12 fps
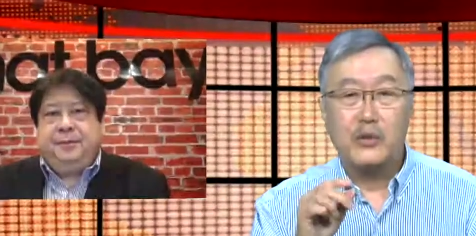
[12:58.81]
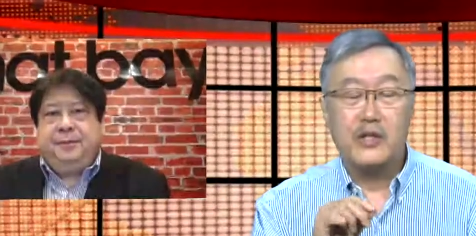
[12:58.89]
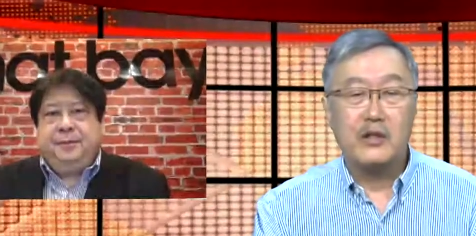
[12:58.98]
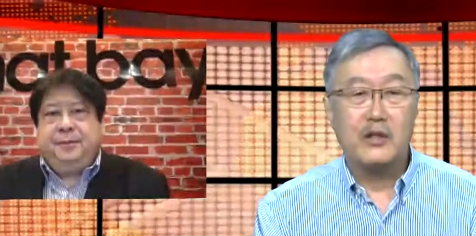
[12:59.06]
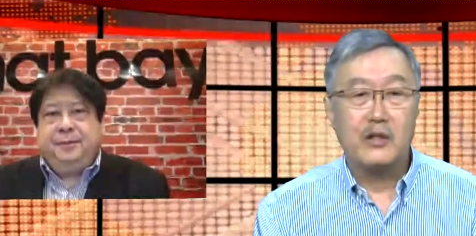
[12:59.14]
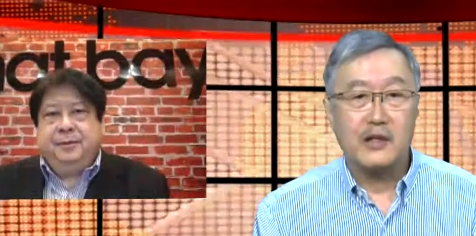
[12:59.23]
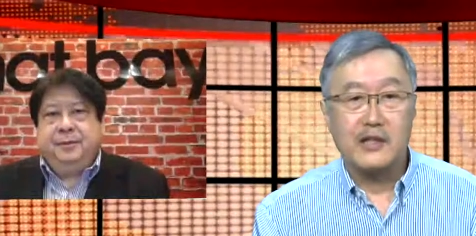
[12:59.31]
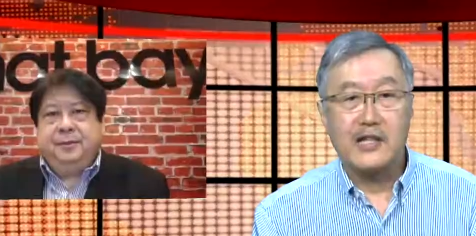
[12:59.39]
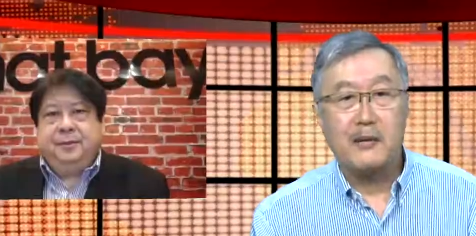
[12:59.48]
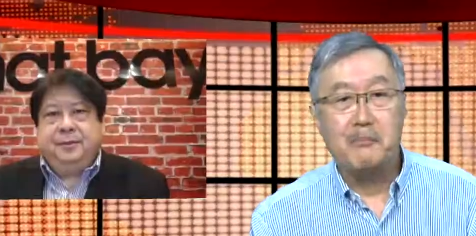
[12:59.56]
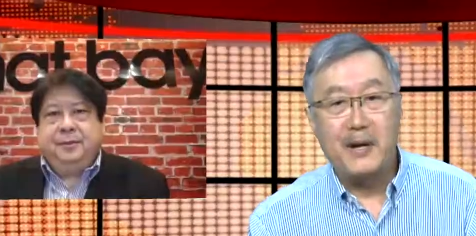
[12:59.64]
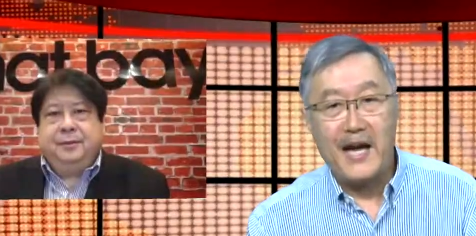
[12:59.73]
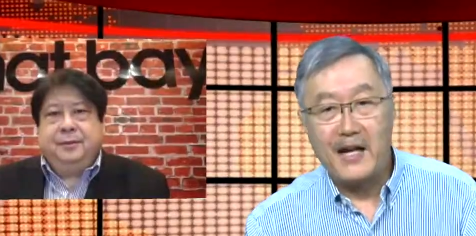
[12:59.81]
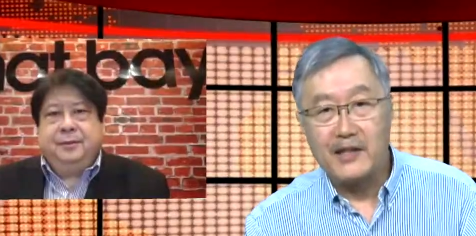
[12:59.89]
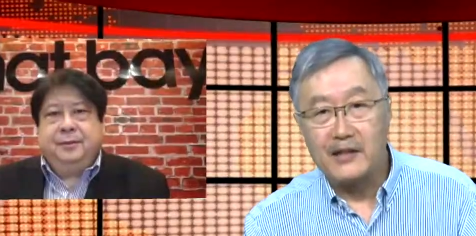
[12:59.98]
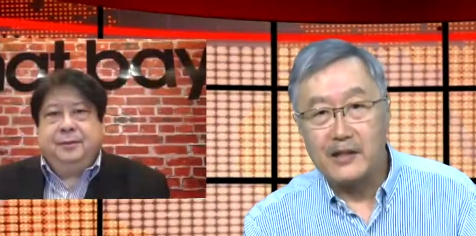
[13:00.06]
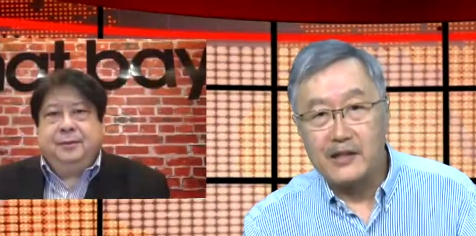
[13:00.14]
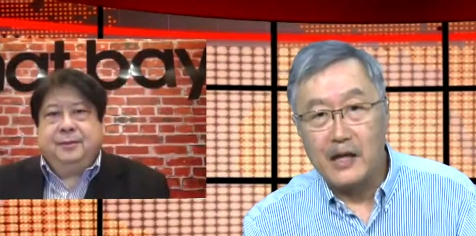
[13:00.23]
Speaker 1: we're going to come
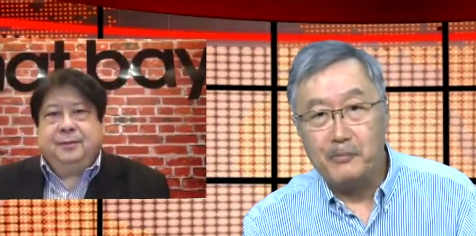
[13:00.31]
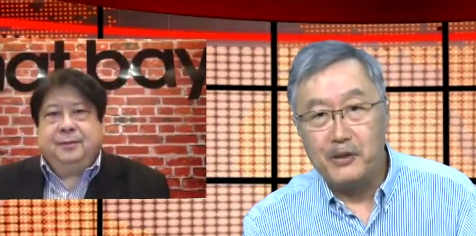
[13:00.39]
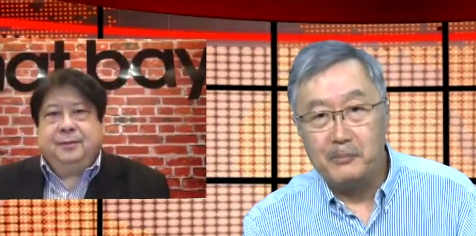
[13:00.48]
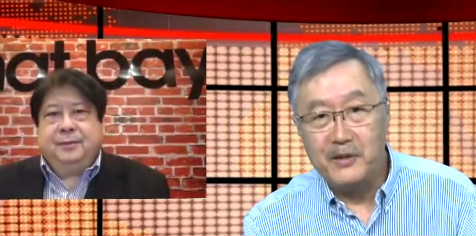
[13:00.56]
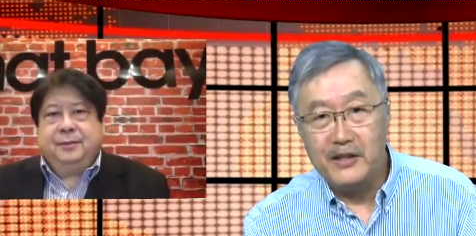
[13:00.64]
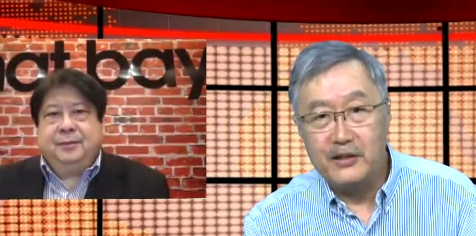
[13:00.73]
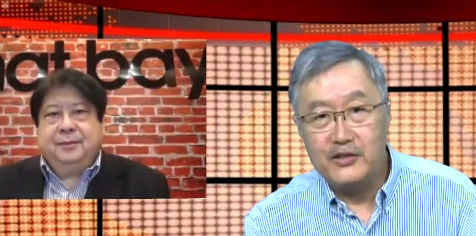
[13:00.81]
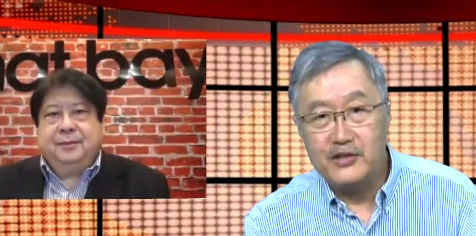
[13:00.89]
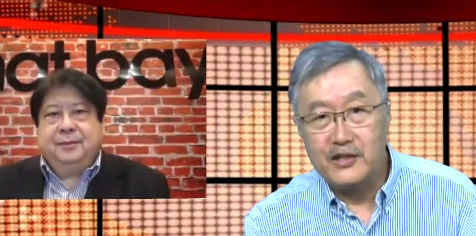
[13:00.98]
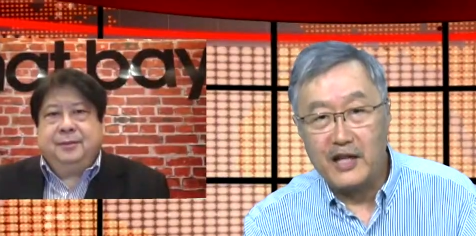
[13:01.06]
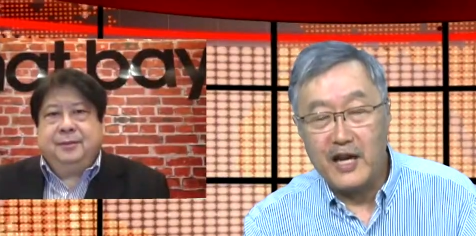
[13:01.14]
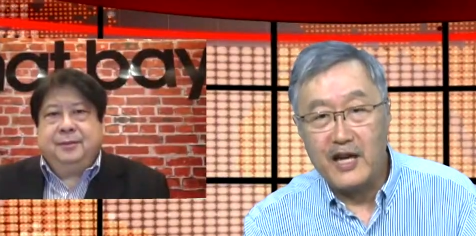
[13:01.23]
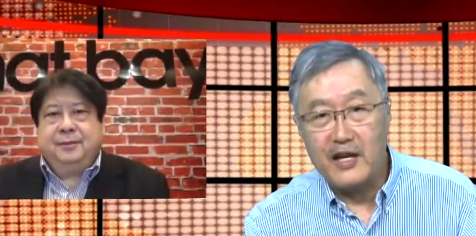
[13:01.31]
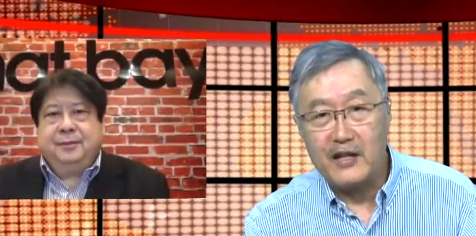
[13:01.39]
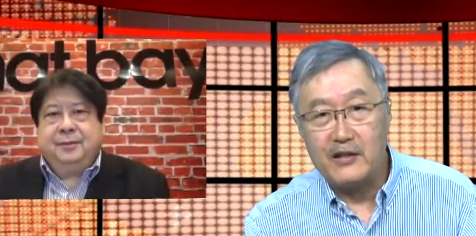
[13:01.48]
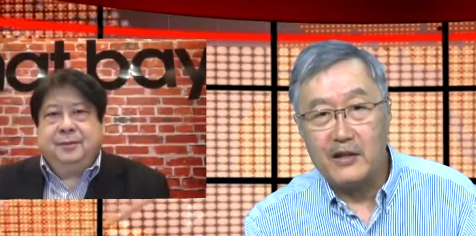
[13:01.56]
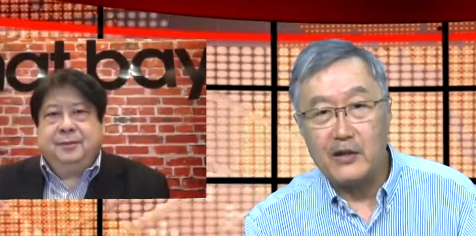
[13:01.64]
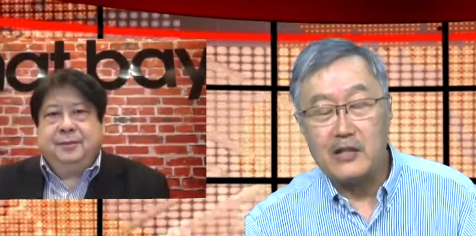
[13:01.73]
back in a couple of minutes
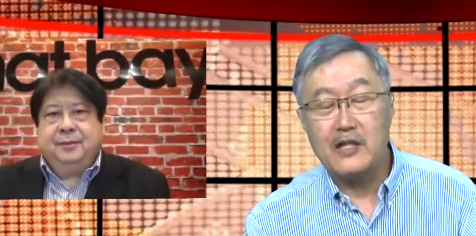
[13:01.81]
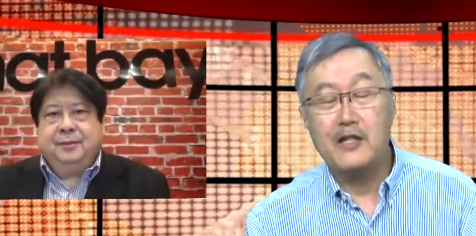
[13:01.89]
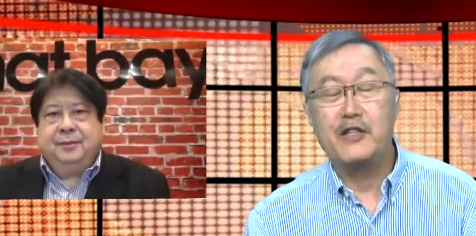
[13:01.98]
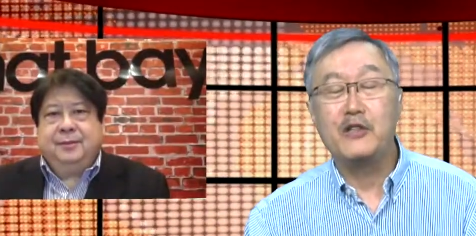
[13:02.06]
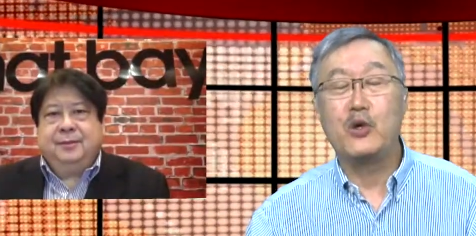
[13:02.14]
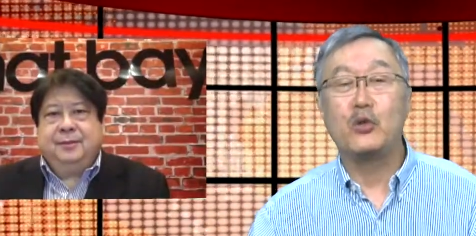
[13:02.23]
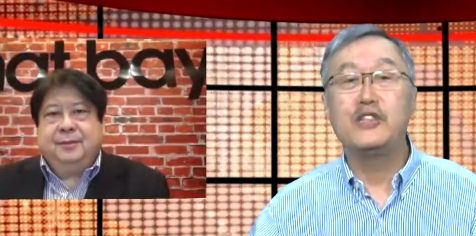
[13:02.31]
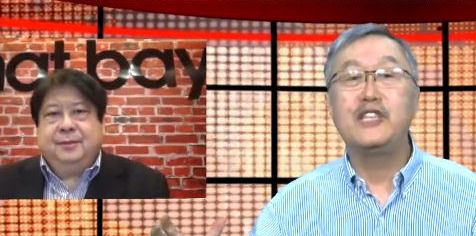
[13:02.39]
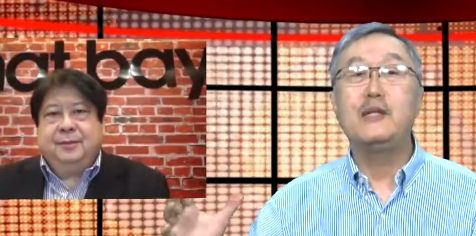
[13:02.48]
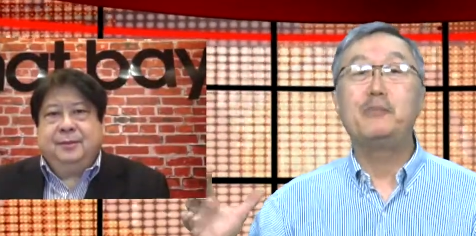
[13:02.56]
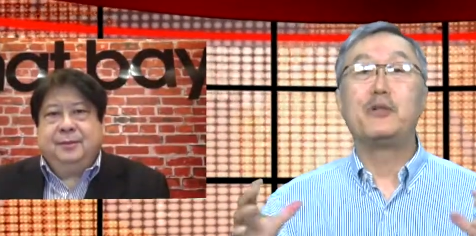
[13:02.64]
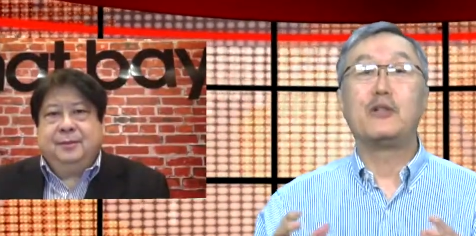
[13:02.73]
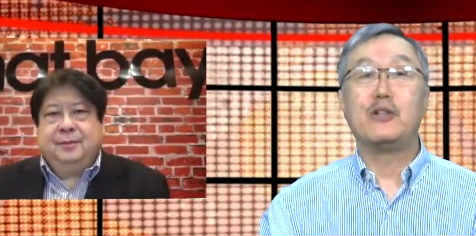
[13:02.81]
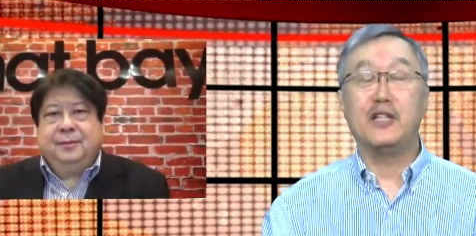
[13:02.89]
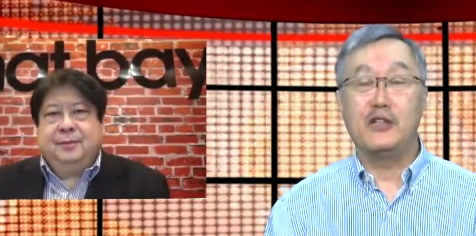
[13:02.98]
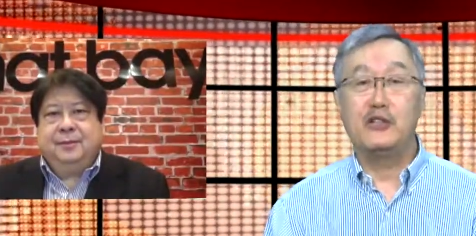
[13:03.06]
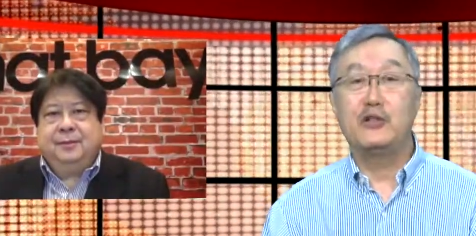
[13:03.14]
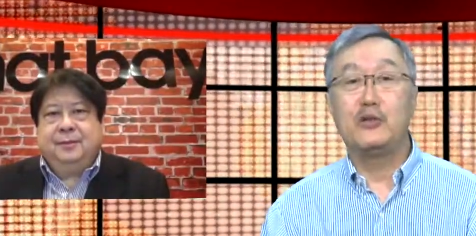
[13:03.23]
and even go deeper
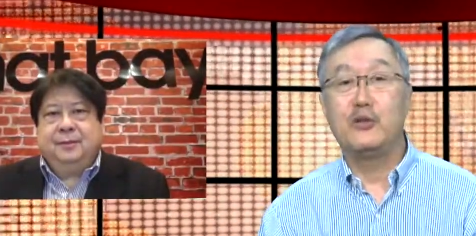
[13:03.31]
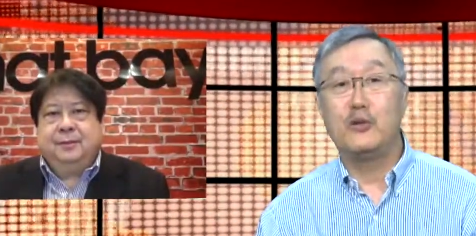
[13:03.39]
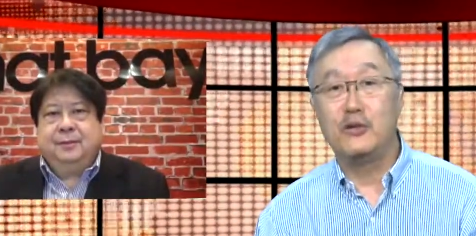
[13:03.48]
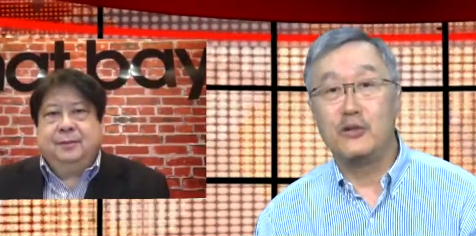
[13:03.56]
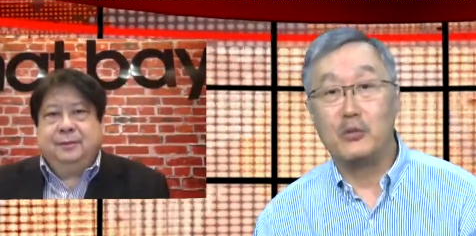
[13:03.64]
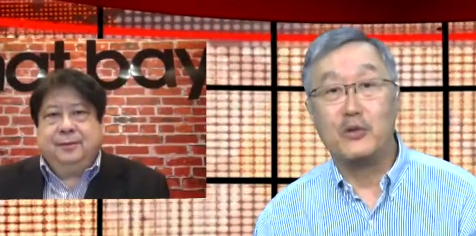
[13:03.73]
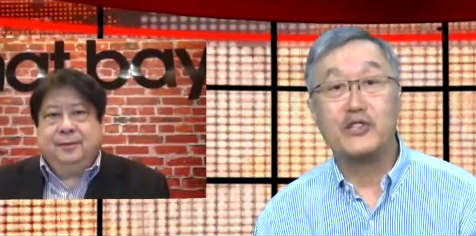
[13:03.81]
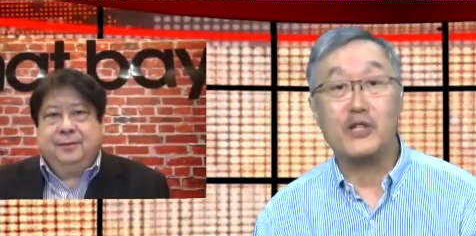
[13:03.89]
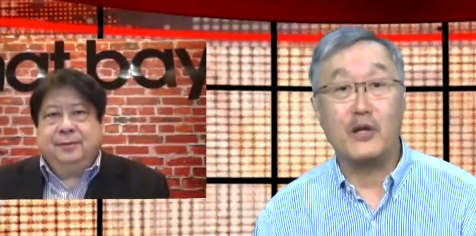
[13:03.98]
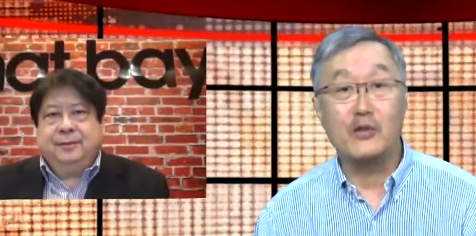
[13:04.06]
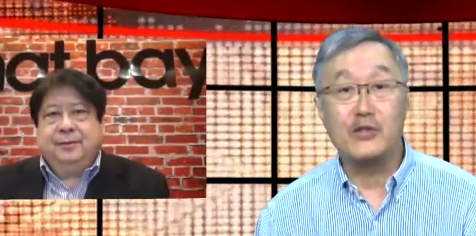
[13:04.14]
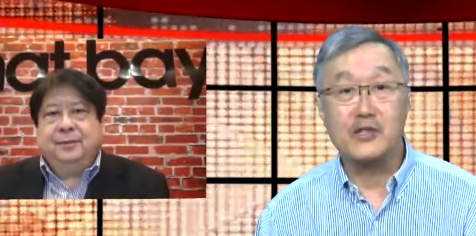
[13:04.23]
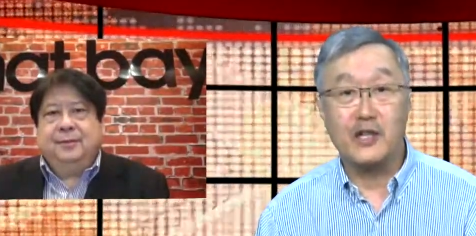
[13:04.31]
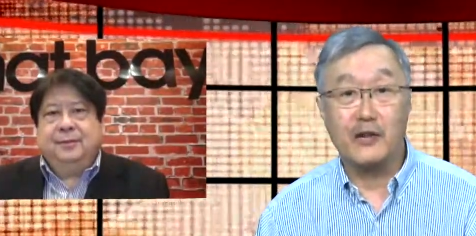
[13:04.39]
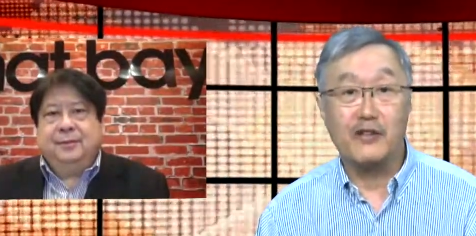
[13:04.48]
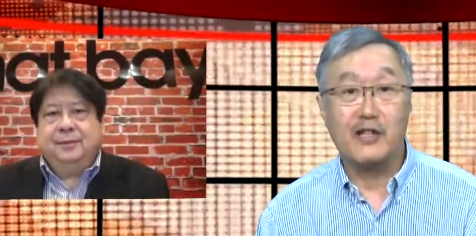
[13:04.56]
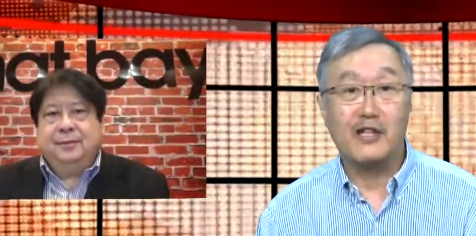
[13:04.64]
into the results of the